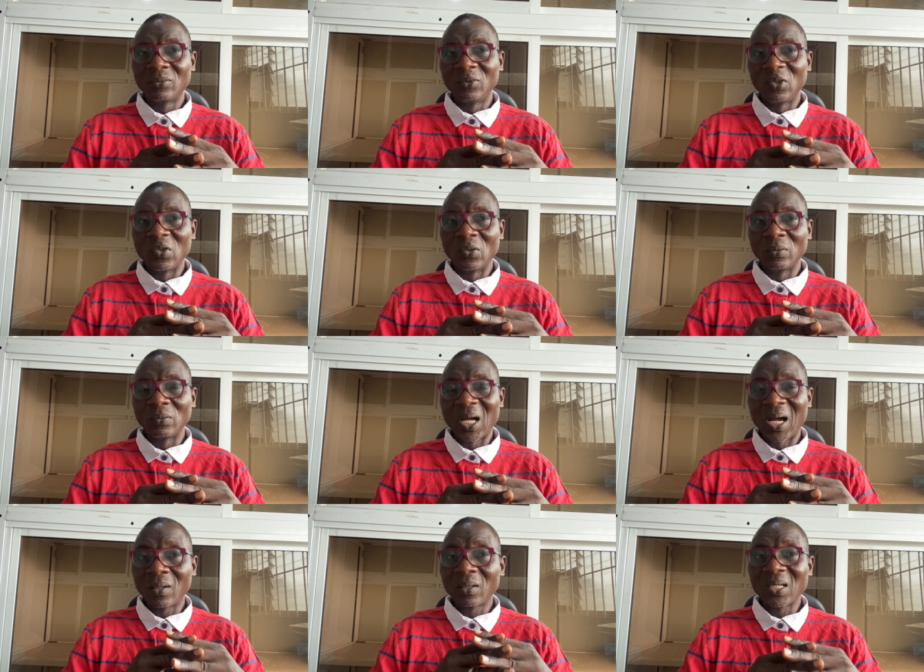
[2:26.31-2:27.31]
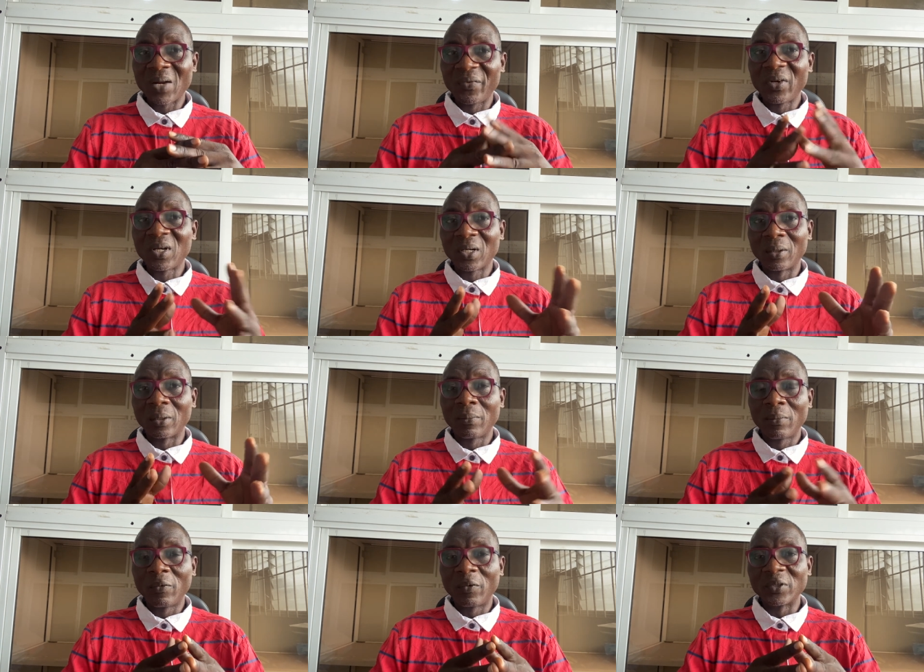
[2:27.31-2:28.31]
You know, Harold Garfinkel
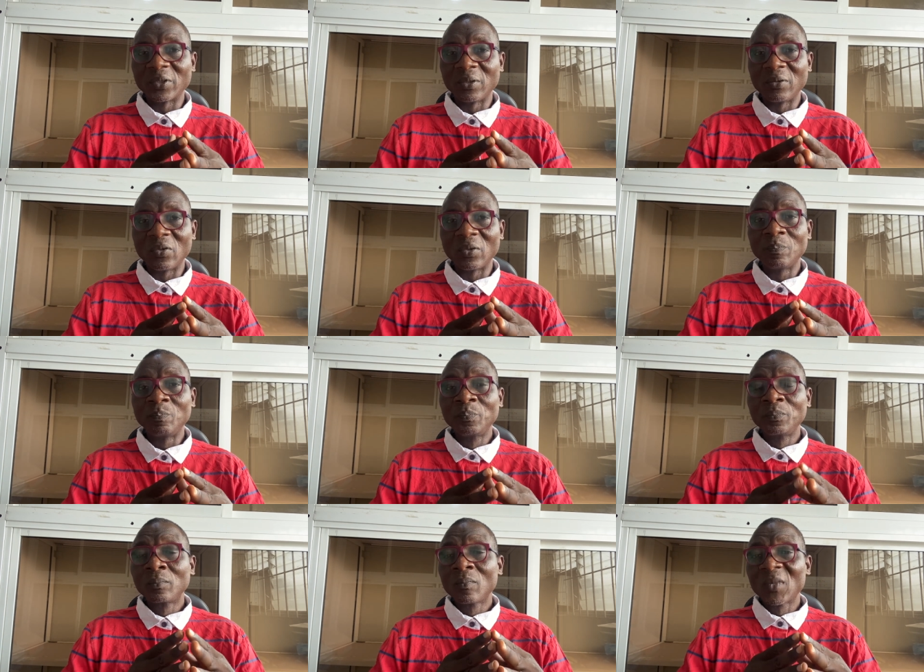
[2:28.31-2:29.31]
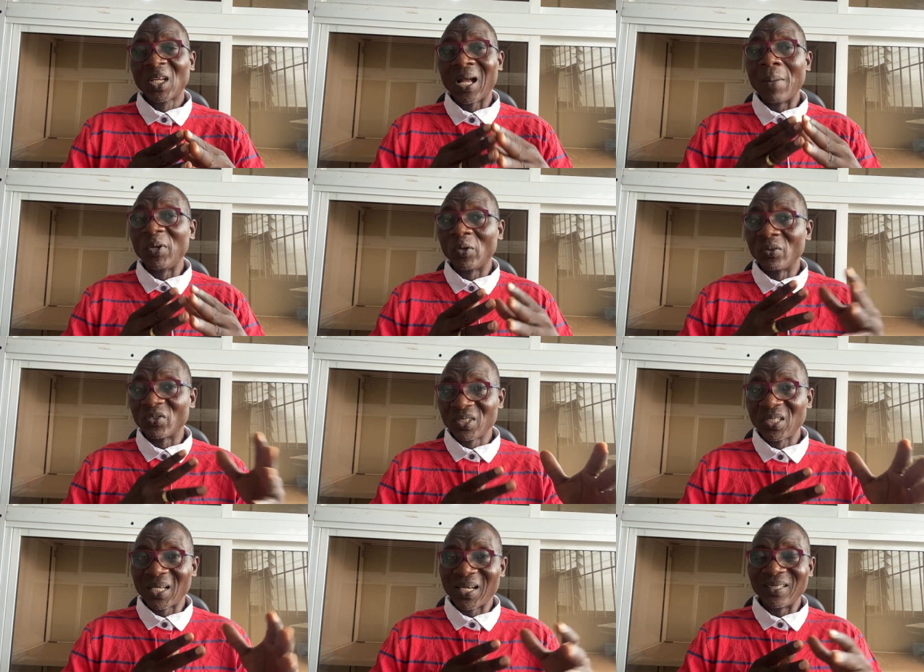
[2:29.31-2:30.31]
was, you know, can be
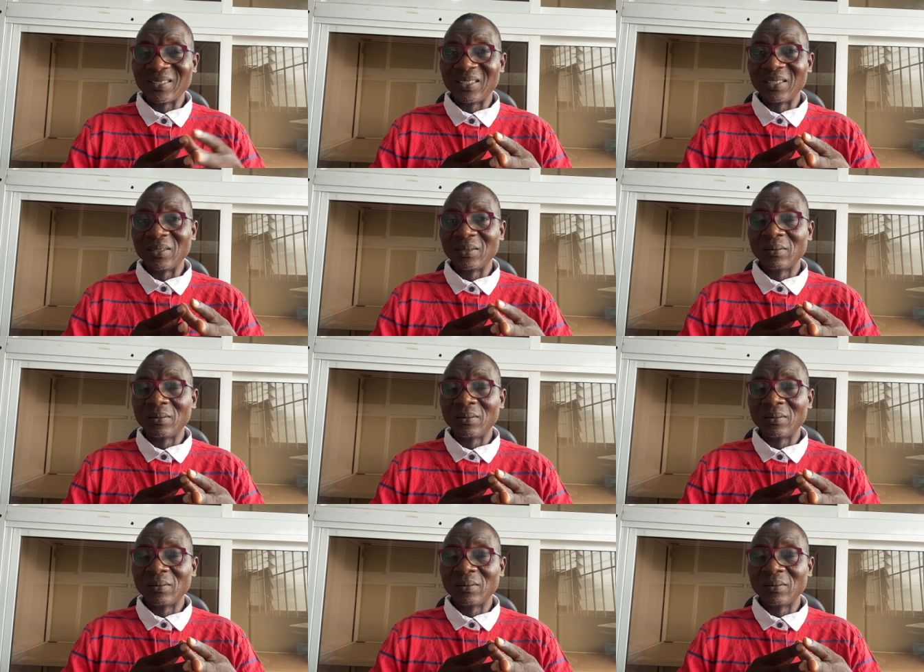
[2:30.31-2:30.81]
considered as the